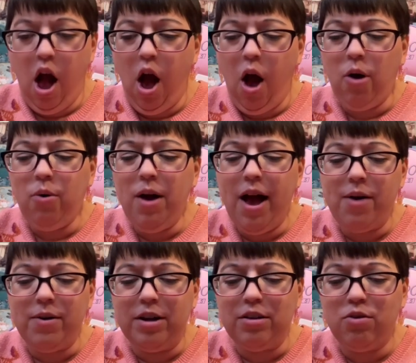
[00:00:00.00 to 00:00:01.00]
Oh,
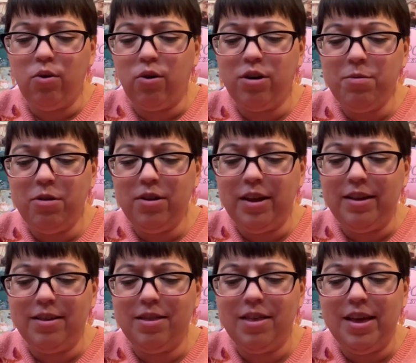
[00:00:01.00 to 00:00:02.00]
how adorable
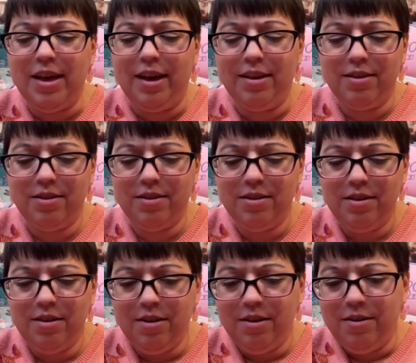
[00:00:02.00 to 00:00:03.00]
is this?
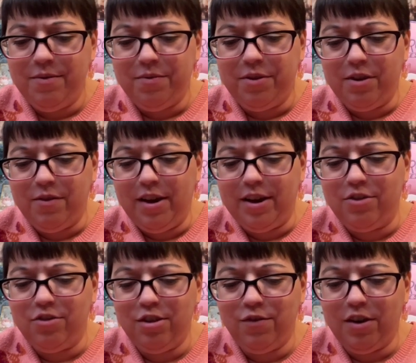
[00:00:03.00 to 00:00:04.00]
If I could
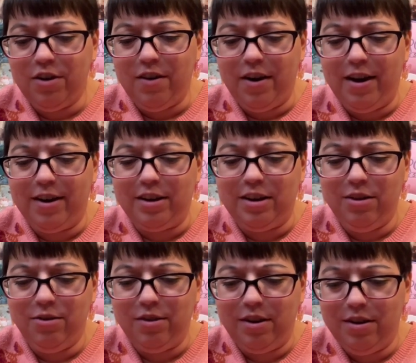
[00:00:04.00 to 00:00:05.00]
just figure out how to
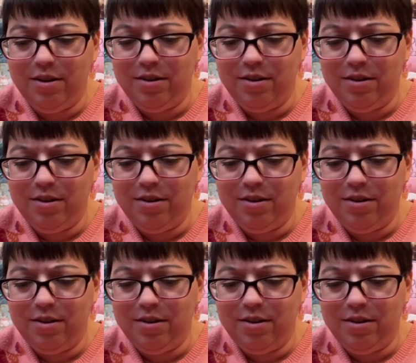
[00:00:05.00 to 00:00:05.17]
use it.